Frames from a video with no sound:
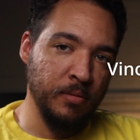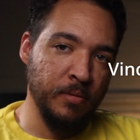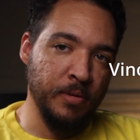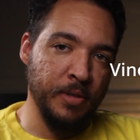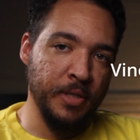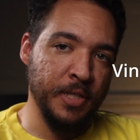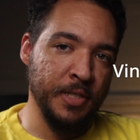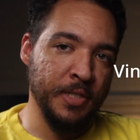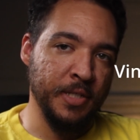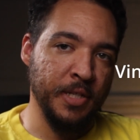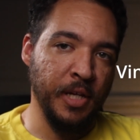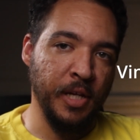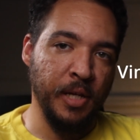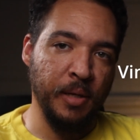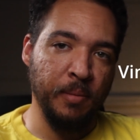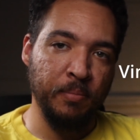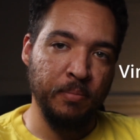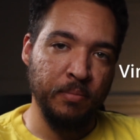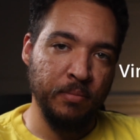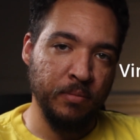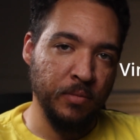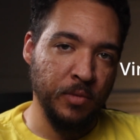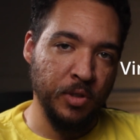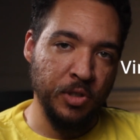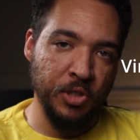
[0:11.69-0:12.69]
this
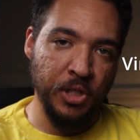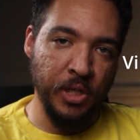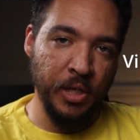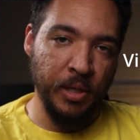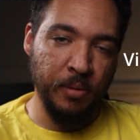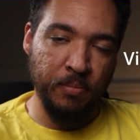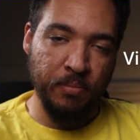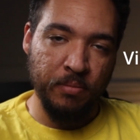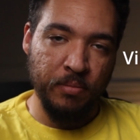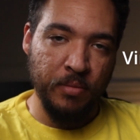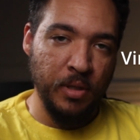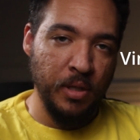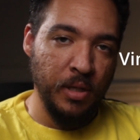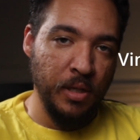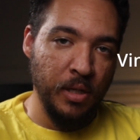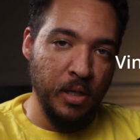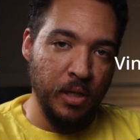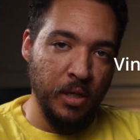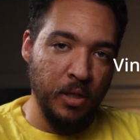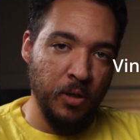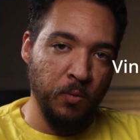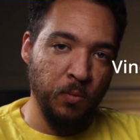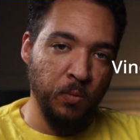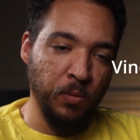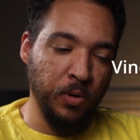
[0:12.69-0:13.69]
name, which I
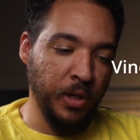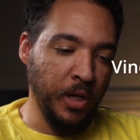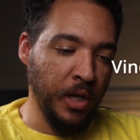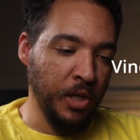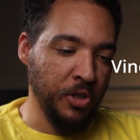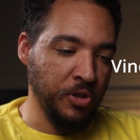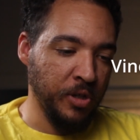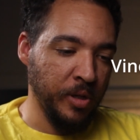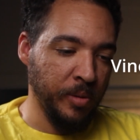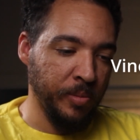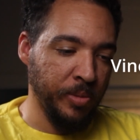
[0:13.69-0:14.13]
will not try to